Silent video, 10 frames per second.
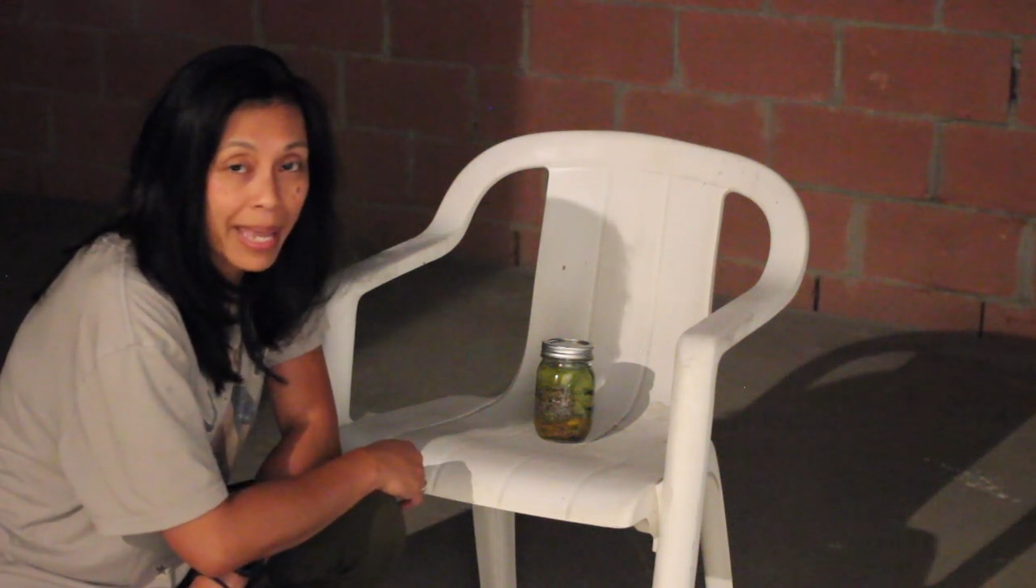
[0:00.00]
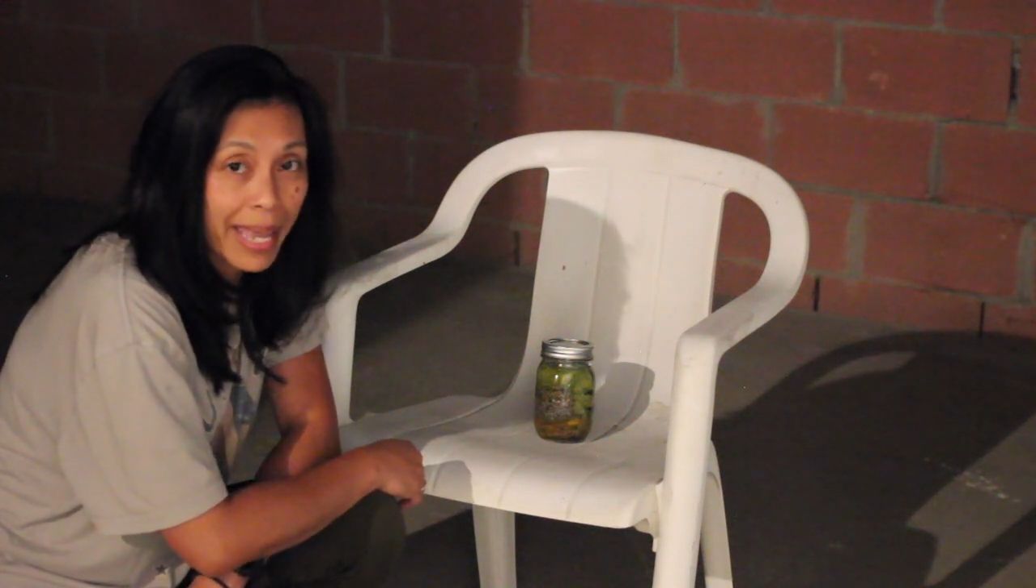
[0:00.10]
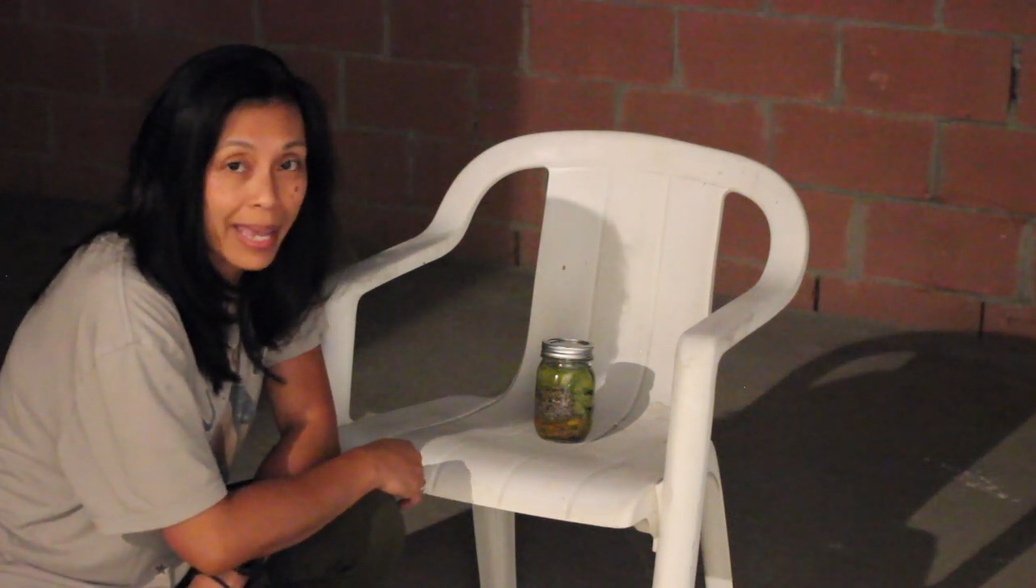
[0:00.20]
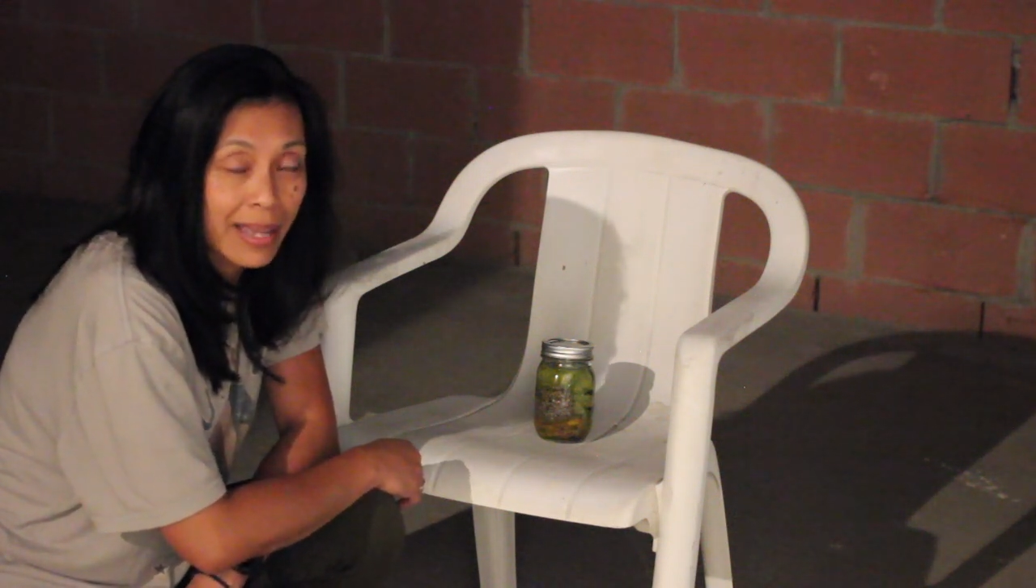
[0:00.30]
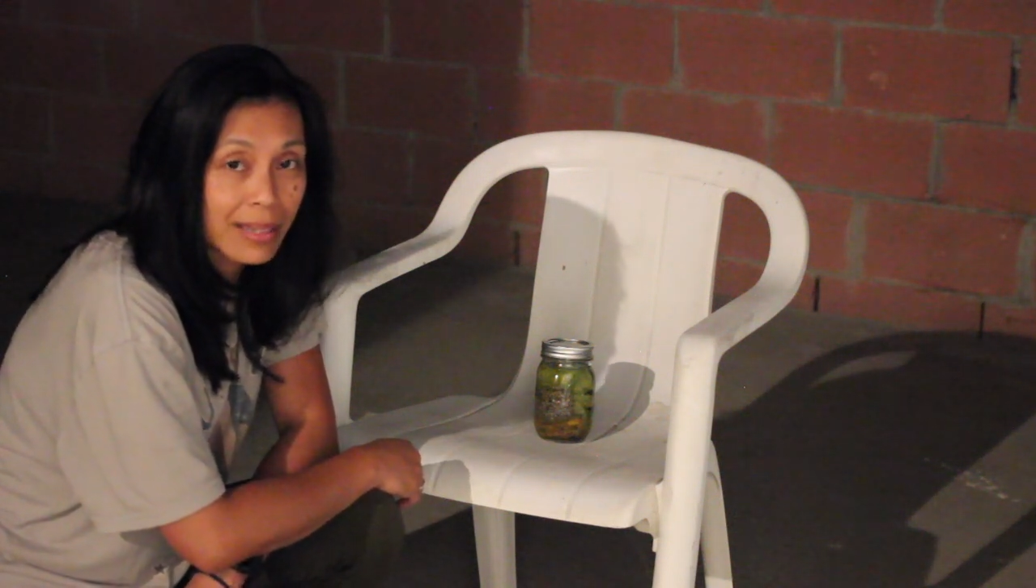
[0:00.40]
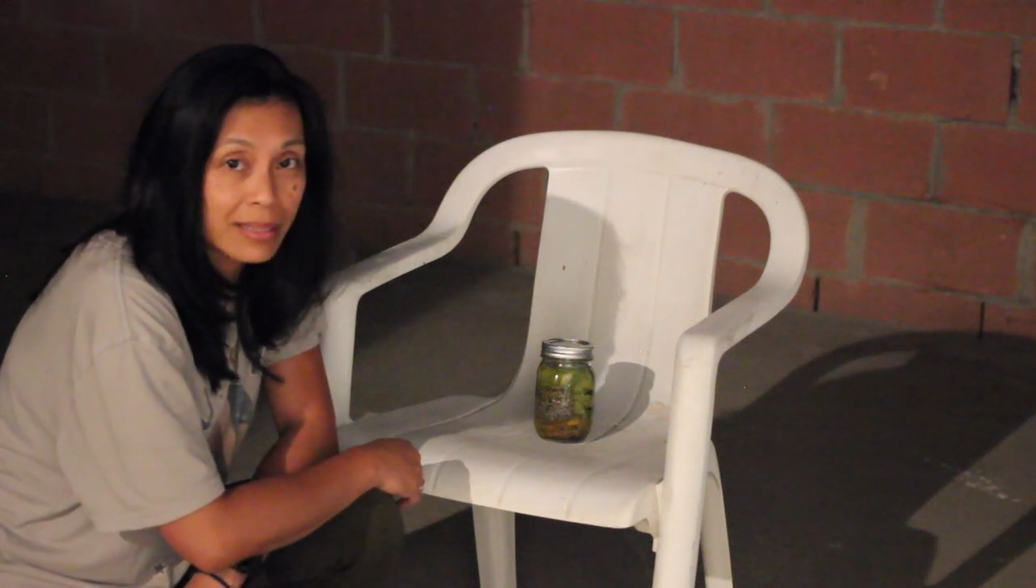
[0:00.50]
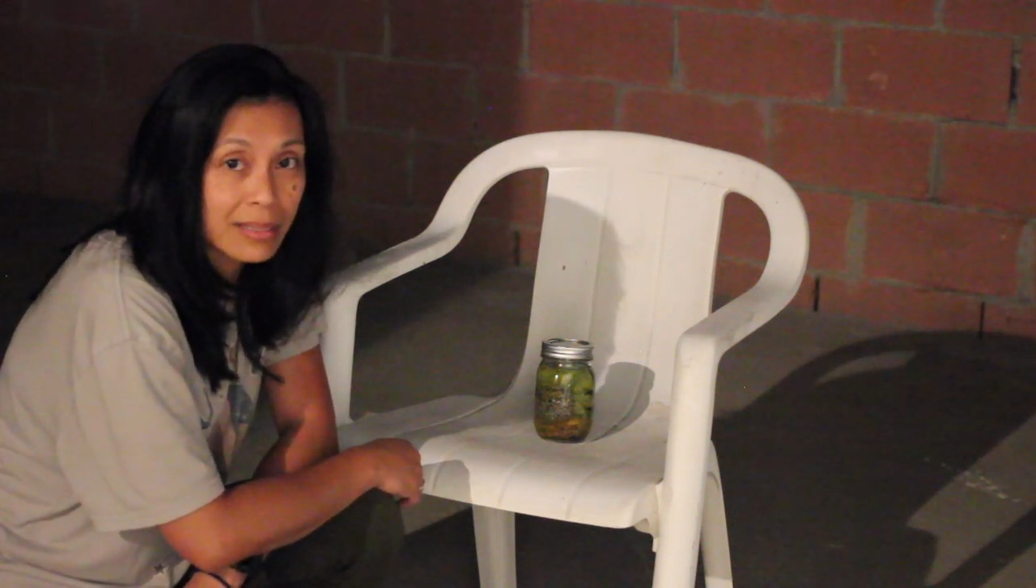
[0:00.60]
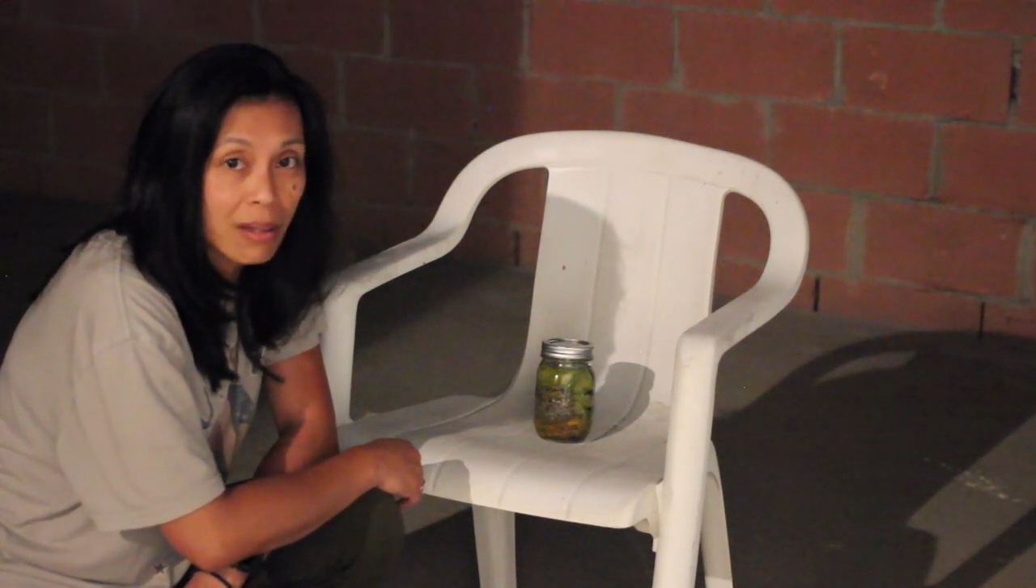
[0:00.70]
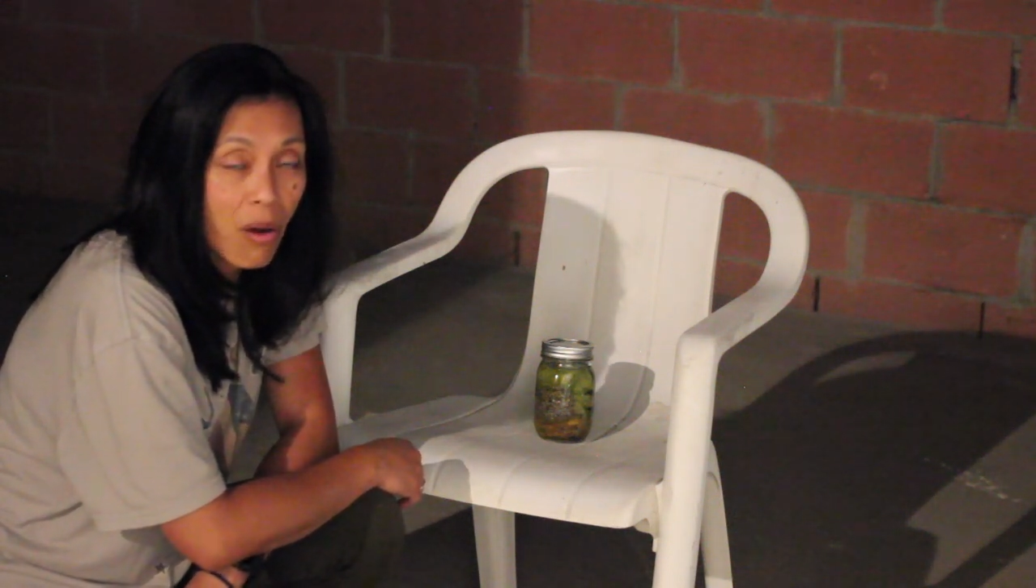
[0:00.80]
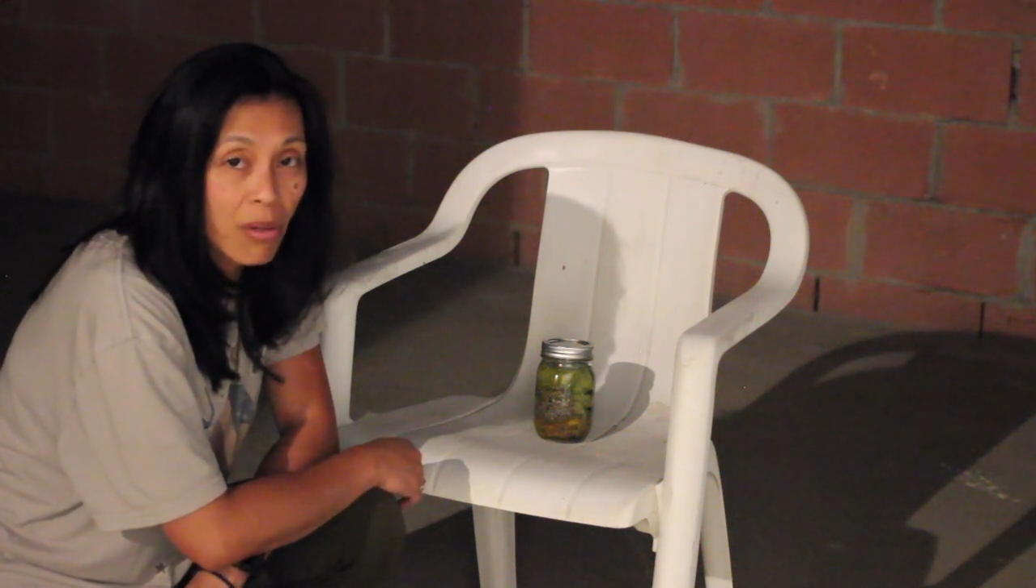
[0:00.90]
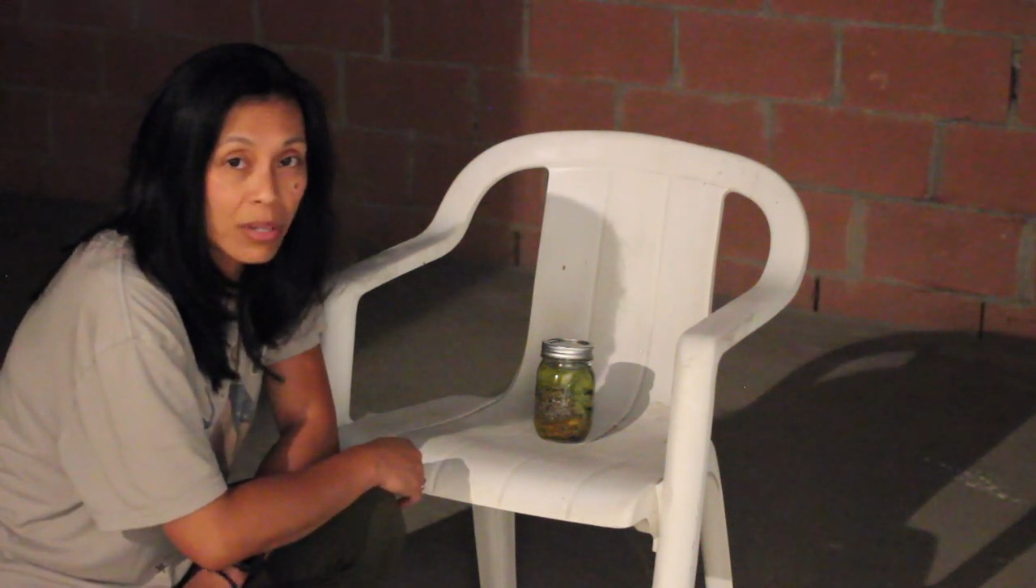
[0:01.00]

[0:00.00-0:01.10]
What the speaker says: and all